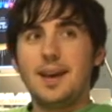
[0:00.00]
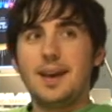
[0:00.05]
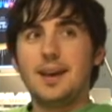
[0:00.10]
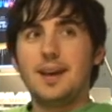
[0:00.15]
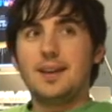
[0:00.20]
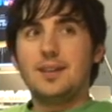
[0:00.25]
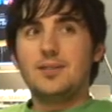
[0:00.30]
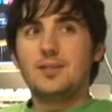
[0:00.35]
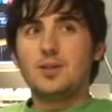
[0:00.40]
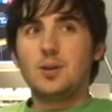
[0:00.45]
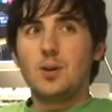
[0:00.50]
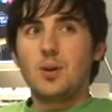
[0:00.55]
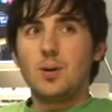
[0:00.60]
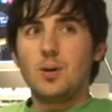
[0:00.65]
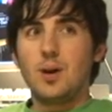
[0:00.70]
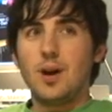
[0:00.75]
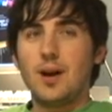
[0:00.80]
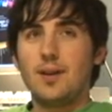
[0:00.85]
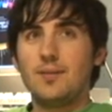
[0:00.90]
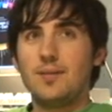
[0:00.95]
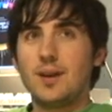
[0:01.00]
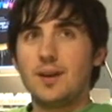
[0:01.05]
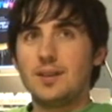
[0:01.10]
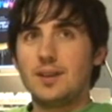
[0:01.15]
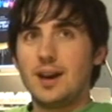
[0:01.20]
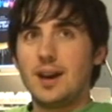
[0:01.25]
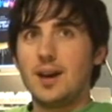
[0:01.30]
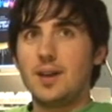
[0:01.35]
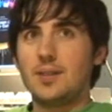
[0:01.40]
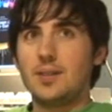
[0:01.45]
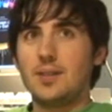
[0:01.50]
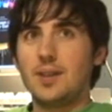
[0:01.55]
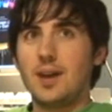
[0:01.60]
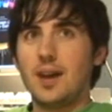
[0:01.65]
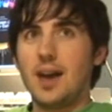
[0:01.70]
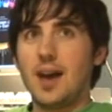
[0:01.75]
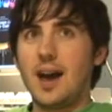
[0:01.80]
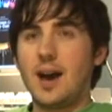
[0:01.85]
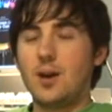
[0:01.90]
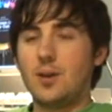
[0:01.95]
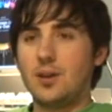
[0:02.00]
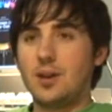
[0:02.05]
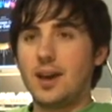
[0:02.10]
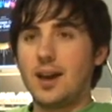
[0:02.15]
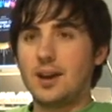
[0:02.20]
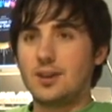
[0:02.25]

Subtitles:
And so I found out how to